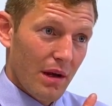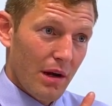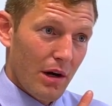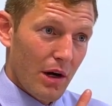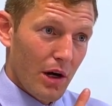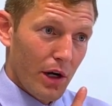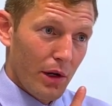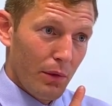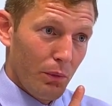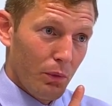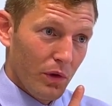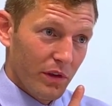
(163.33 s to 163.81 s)

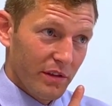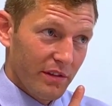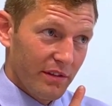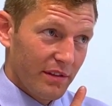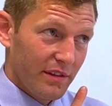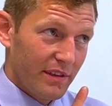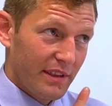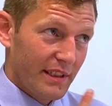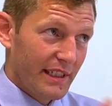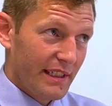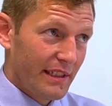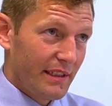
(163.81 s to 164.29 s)
I was
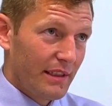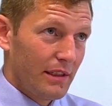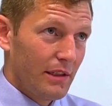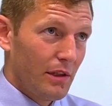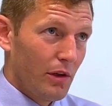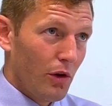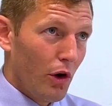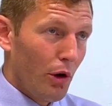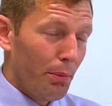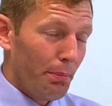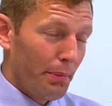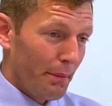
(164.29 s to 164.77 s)

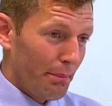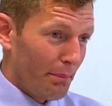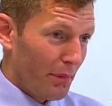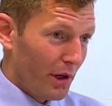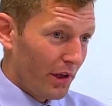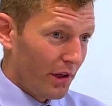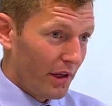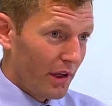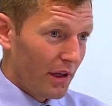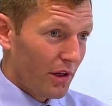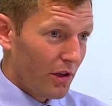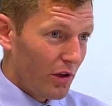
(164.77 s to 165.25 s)
up at
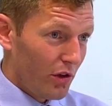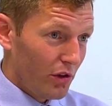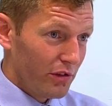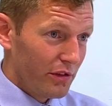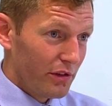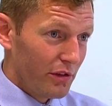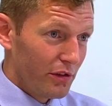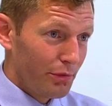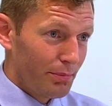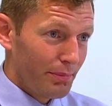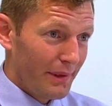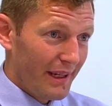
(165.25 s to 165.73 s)
my
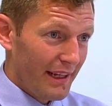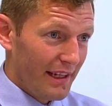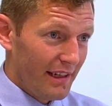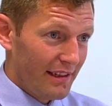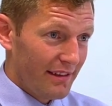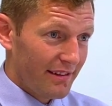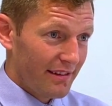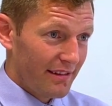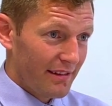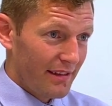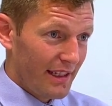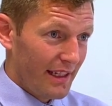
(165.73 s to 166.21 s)
cousin's
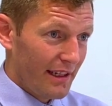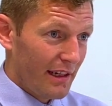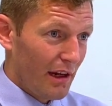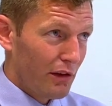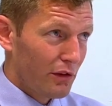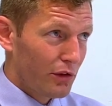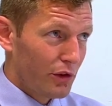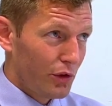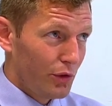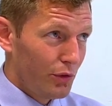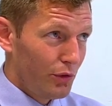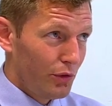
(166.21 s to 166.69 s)
place in
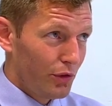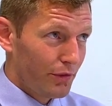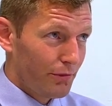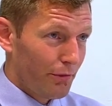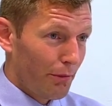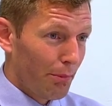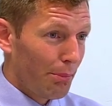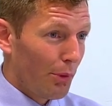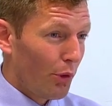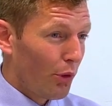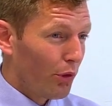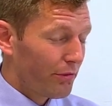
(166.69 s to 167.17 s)
Knocktoosh for
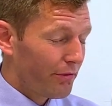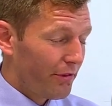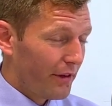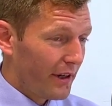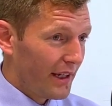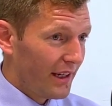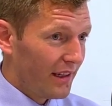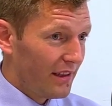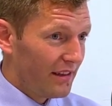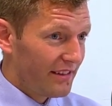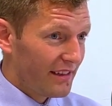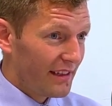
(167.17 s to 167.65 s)
both
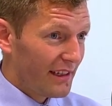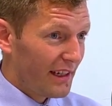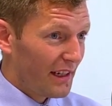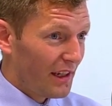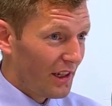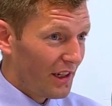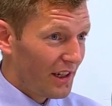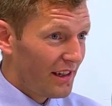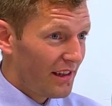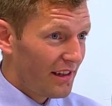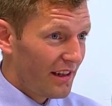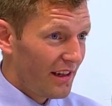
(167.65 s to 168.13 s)
finals in the
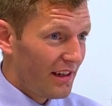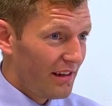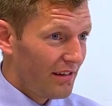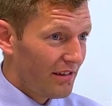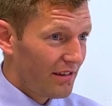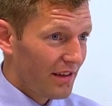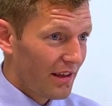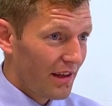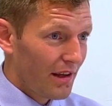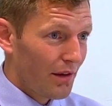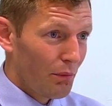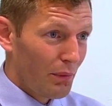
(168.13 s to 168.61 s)
90s
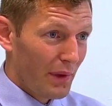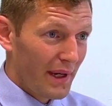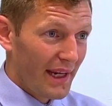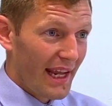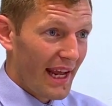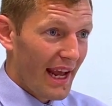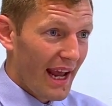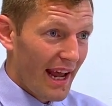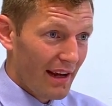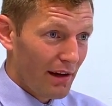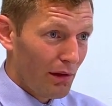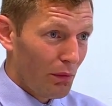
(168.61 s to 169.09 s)
when they
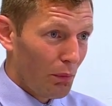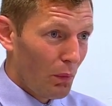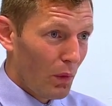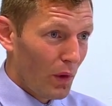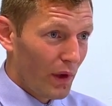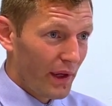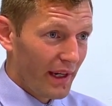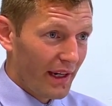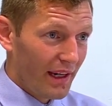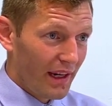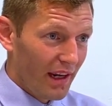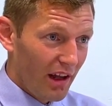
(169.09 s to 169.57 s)
had it
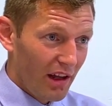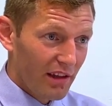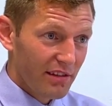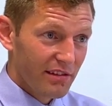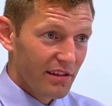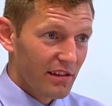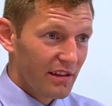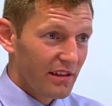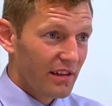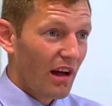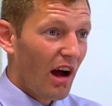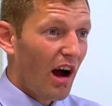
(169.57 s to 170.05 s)
won and lost
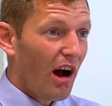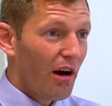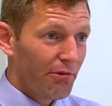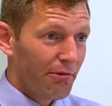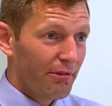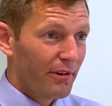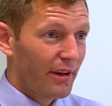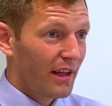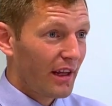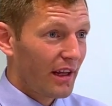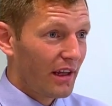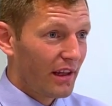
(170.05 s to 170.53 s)
it,
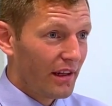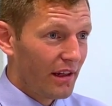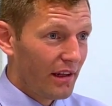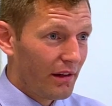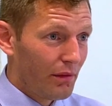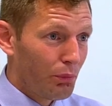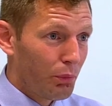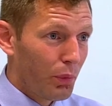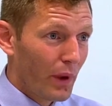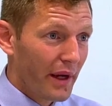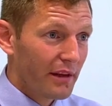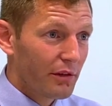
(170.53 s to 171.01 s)
Offaly and
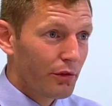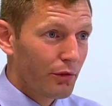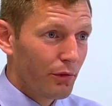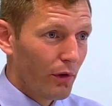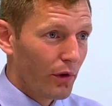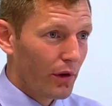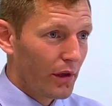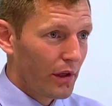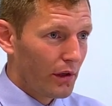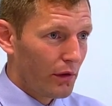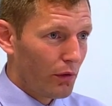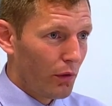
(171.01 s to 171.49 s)

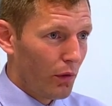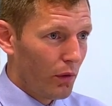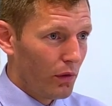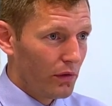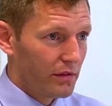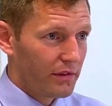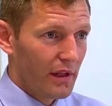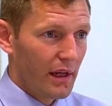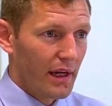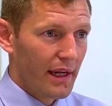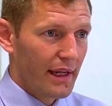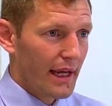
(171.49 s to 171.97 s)
Wexford and those,
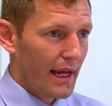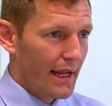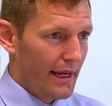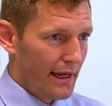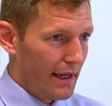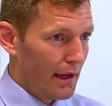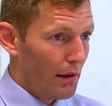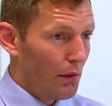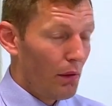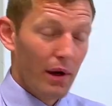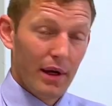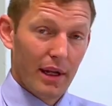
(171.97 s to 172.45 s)
and
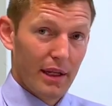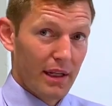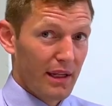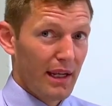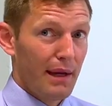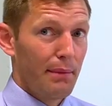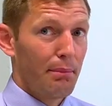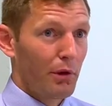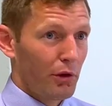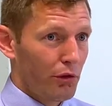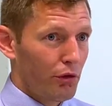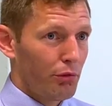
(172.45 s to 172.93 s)
they were like
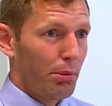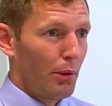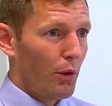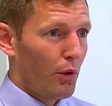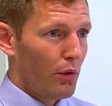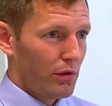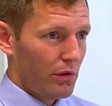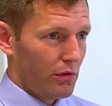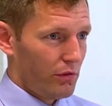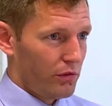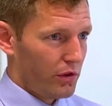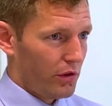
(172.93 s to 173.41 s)
Limerick
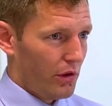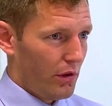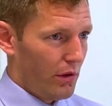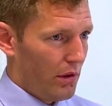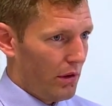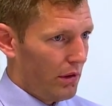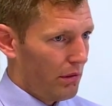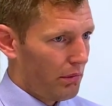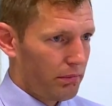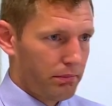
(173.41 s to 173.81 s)
supporters or